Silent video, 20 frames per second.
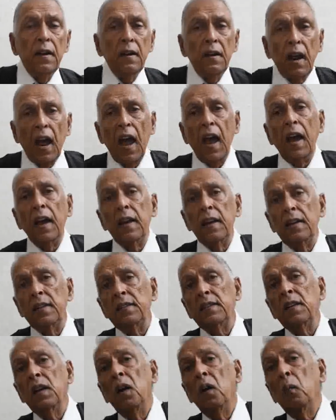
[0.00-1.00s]
tag
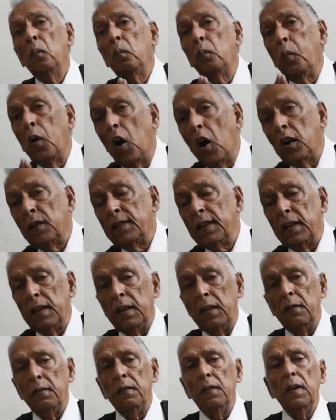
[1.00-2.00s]
is
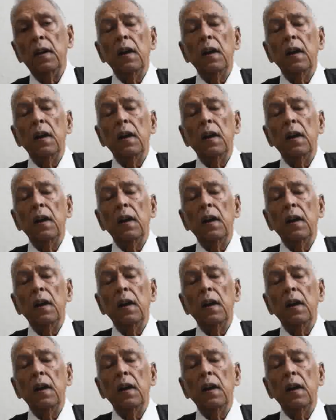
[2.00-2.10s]
positive.